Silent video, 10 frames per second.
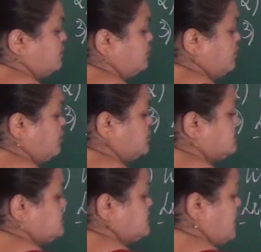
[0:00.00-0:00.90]

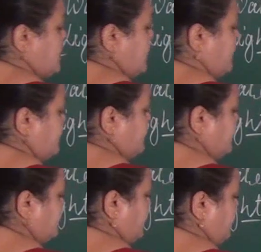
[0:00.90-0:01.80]
Those are
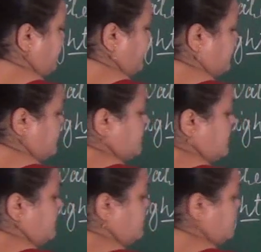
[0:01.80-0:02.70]
nothing but
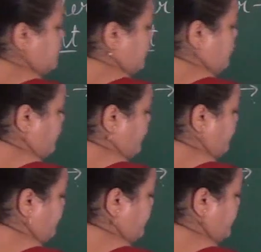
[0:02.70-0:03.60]
the
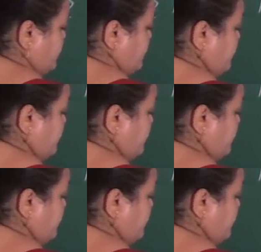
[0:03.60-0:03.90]
chlorophyll.